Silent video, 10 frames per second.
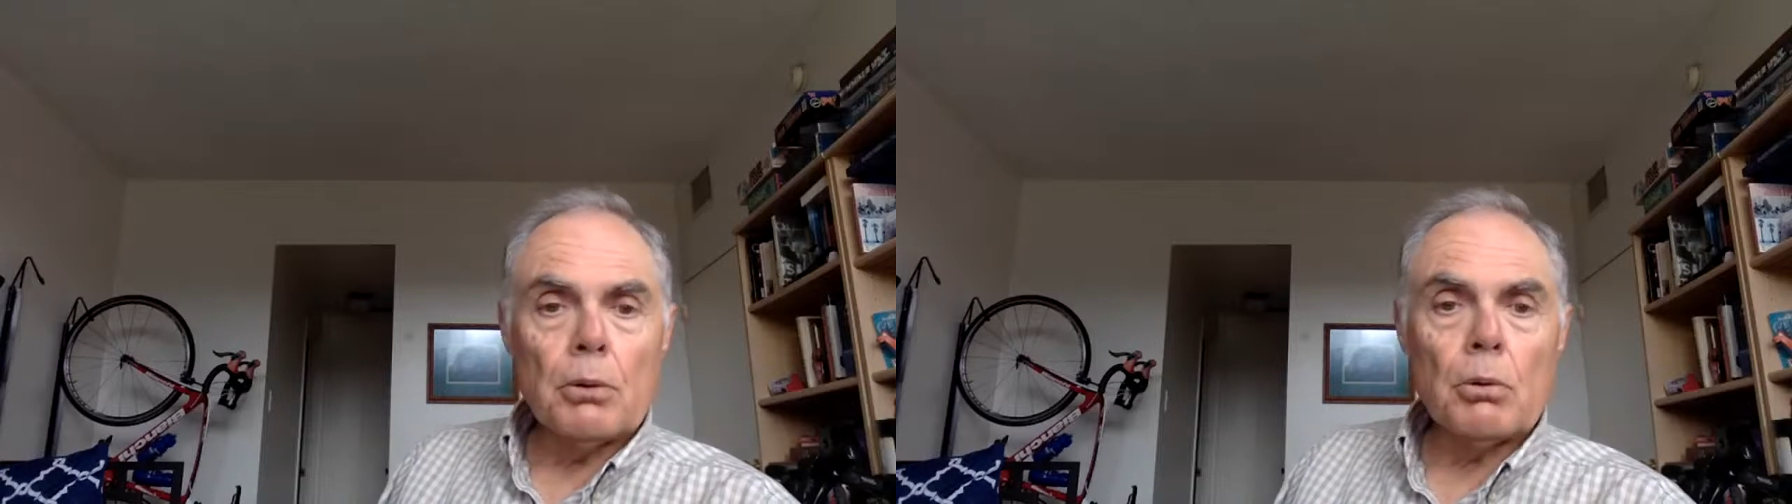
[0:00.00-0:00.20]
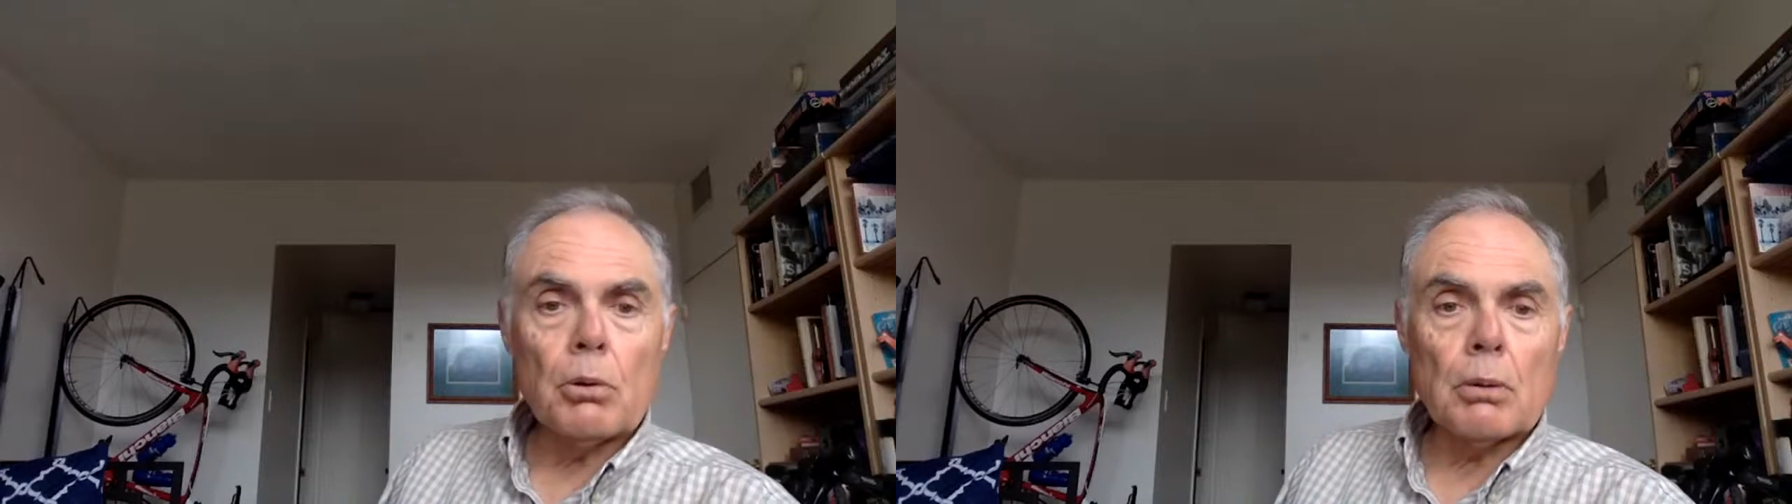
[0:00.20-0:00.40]

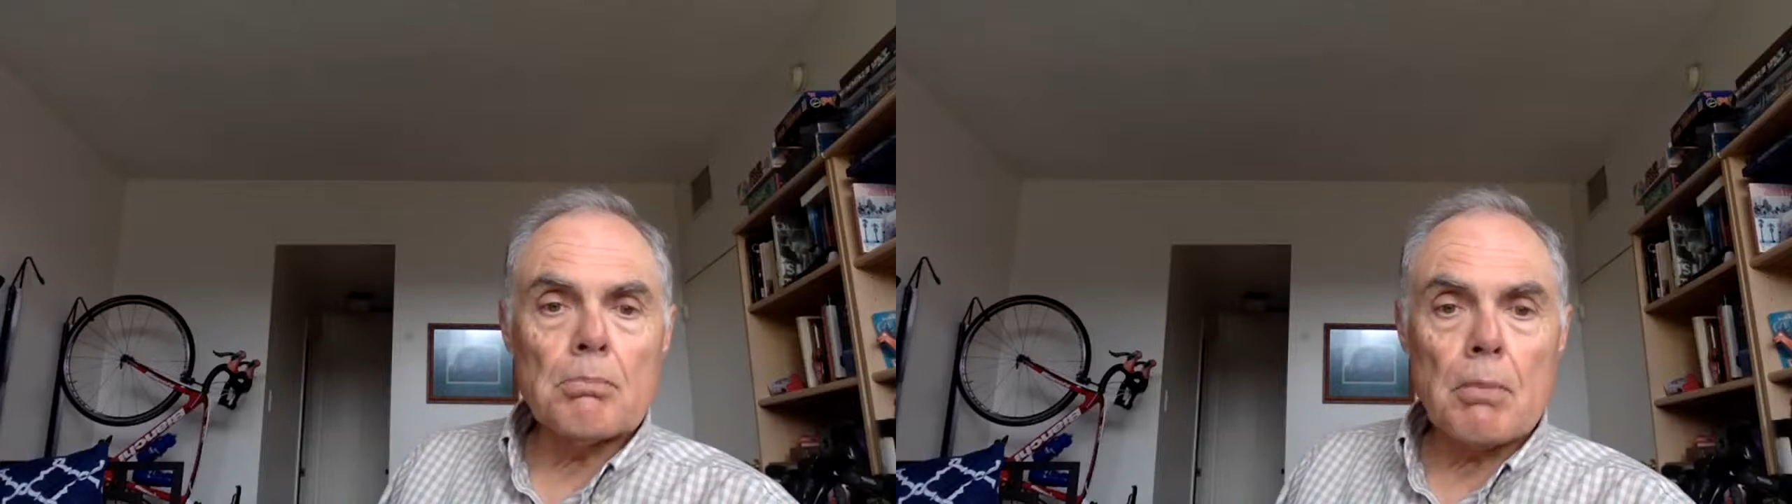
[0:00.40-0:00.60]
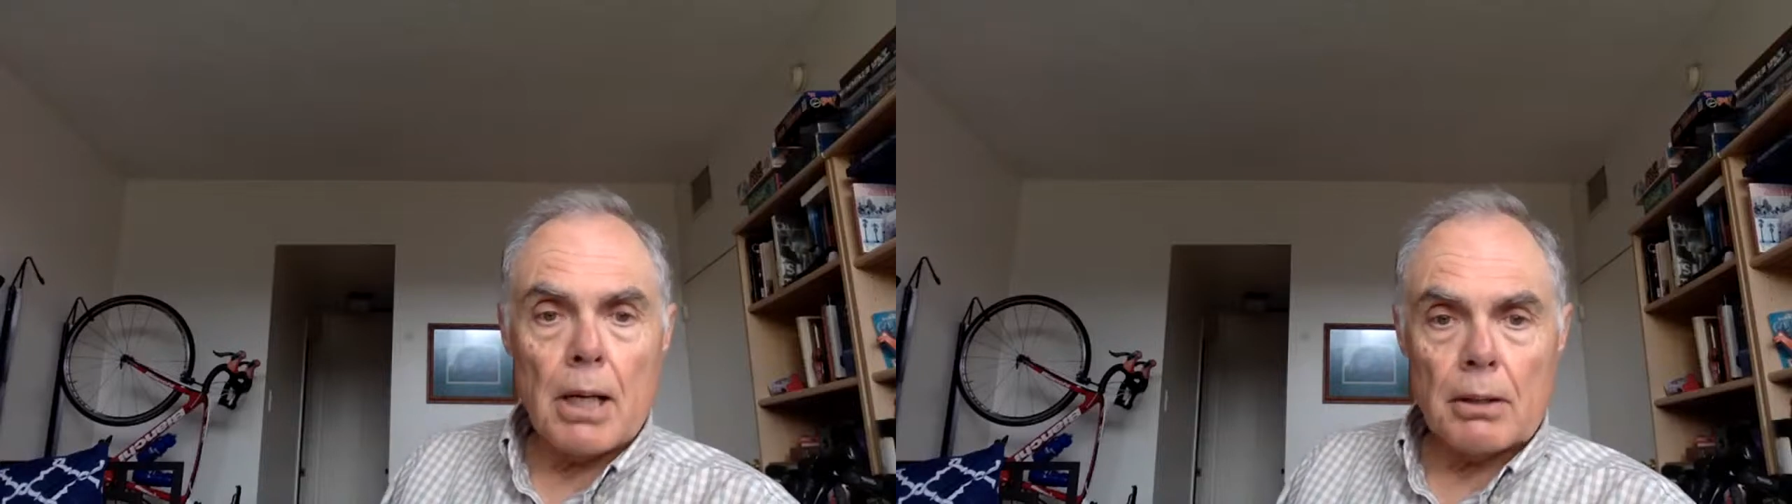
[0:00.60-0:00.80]
who are
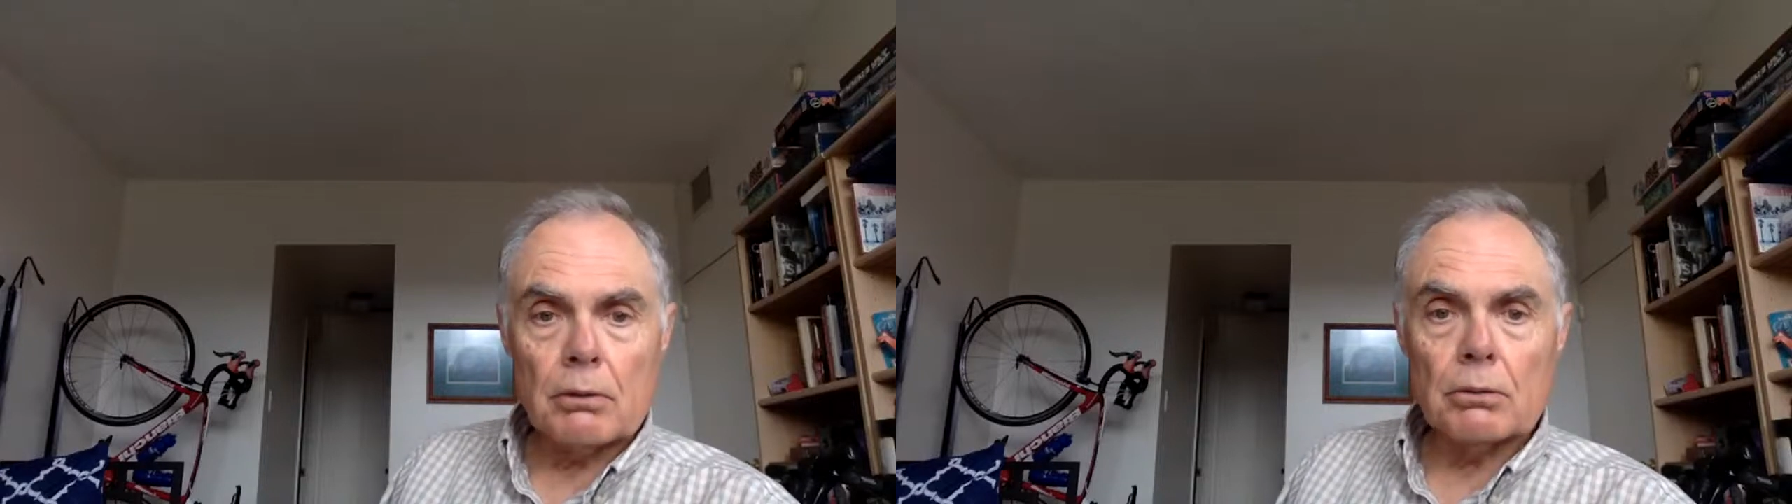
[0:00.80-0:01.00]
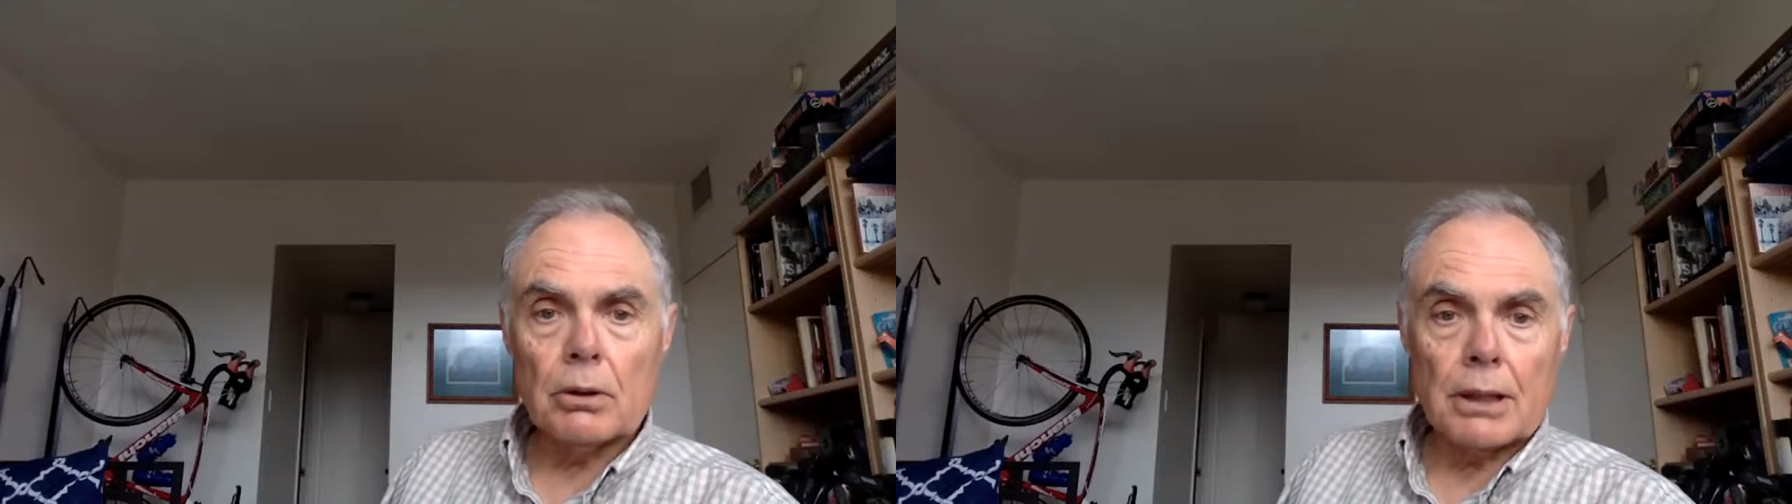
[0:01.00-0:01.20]

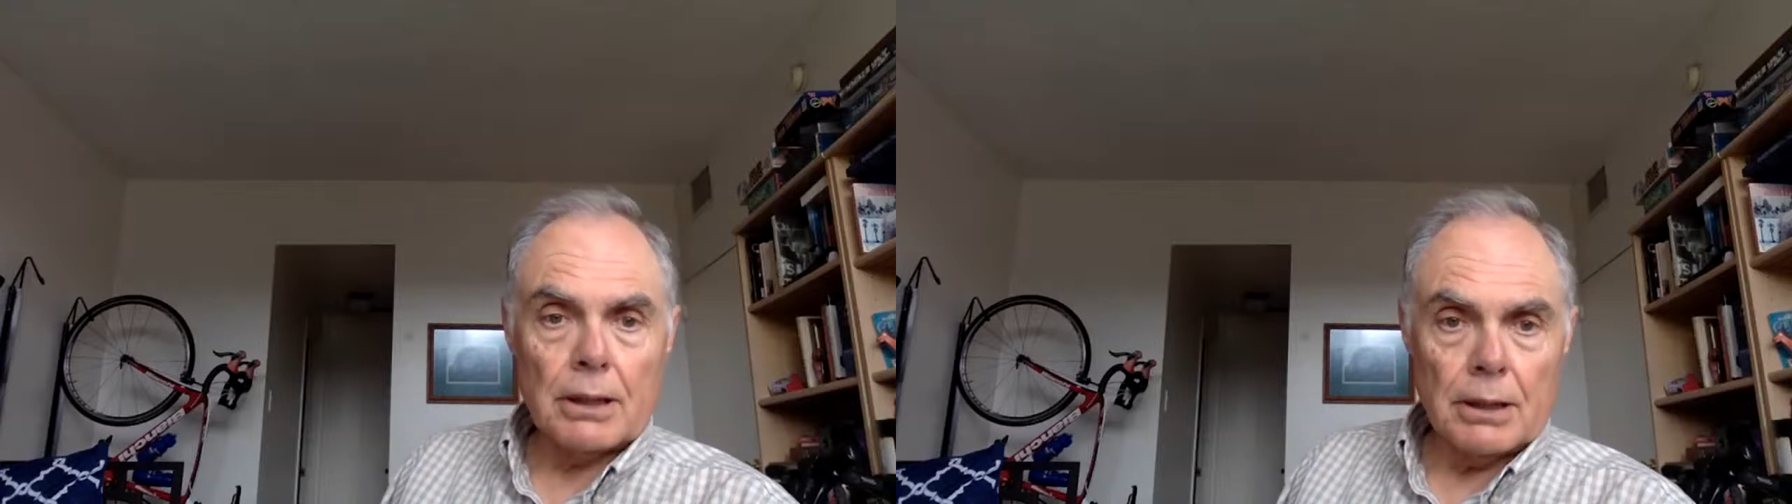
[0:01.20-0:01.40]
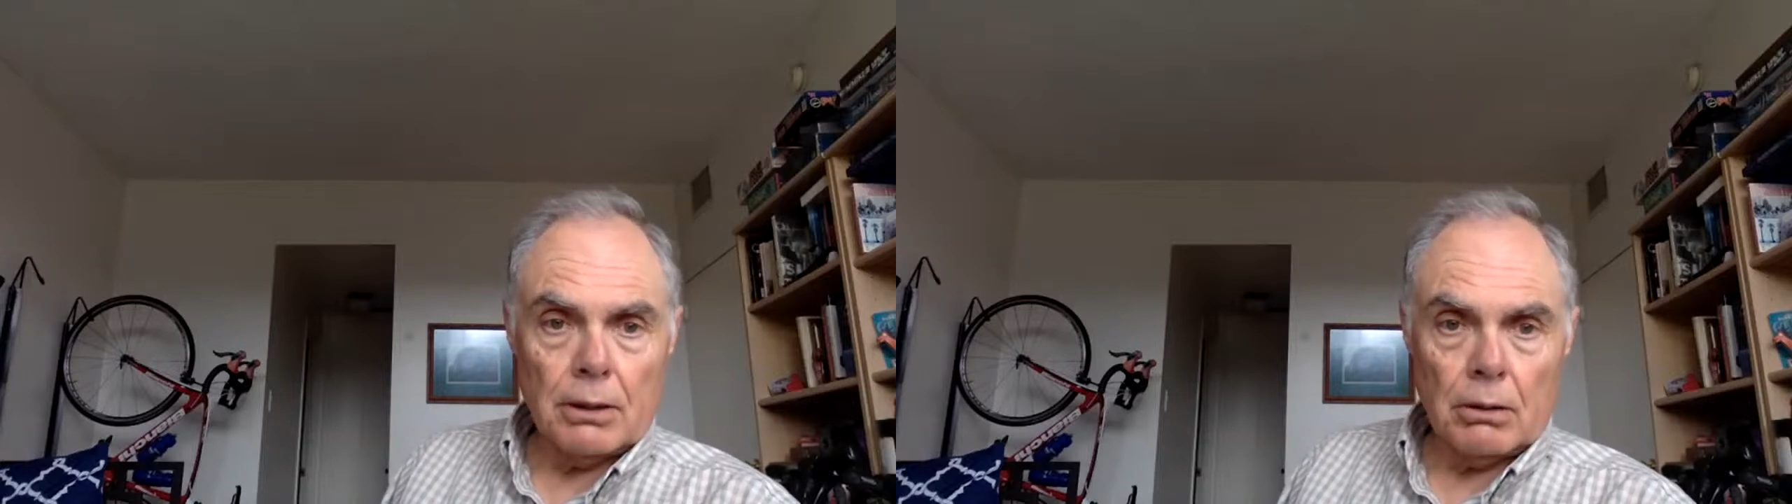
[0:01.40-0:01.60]
mildly
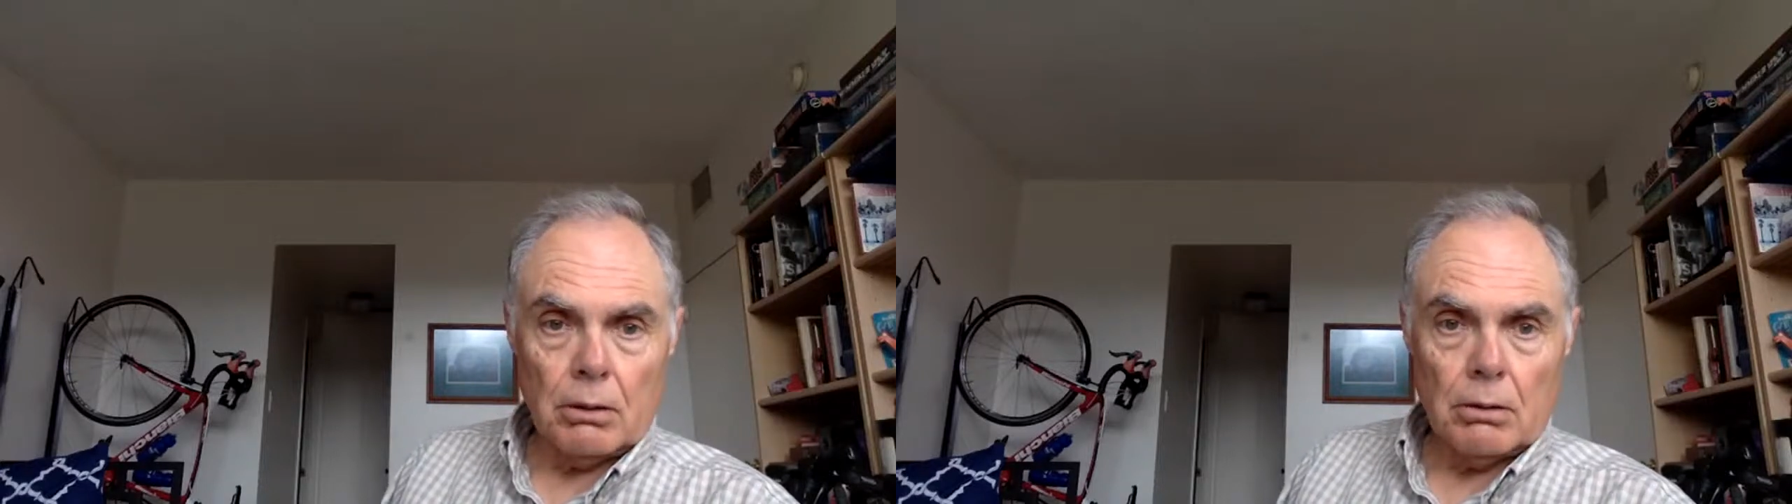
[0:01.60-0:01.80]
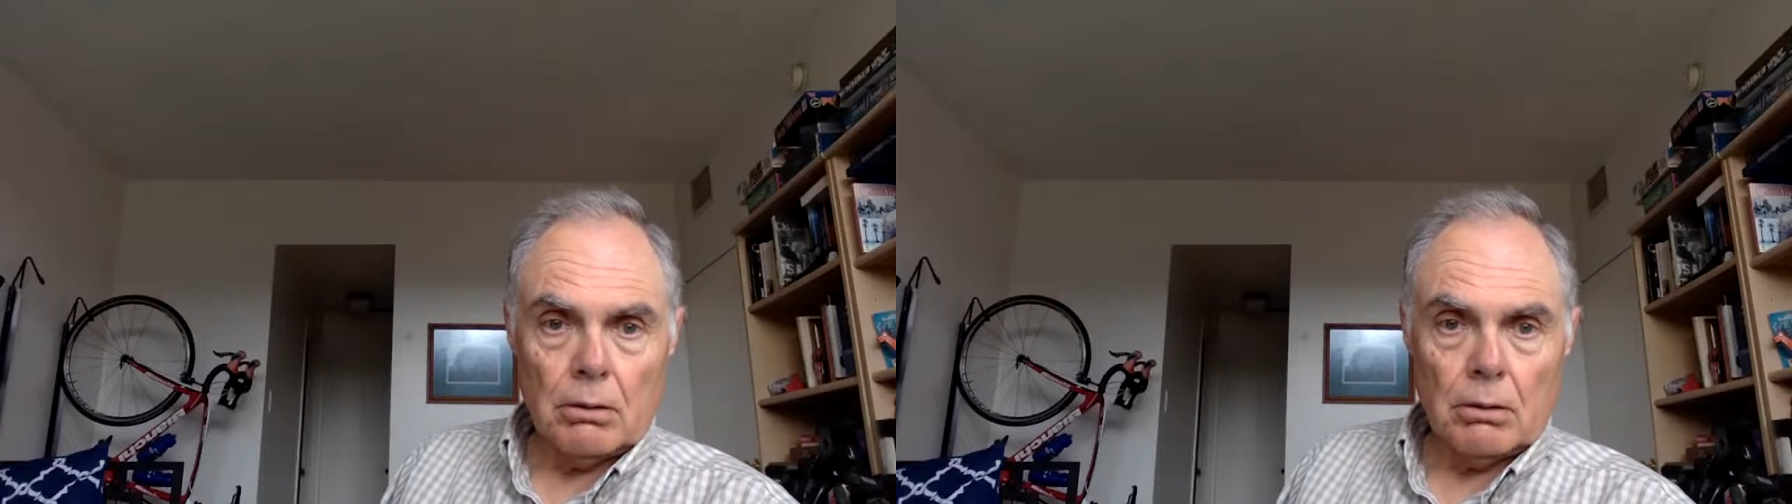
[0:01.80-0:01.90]
ill,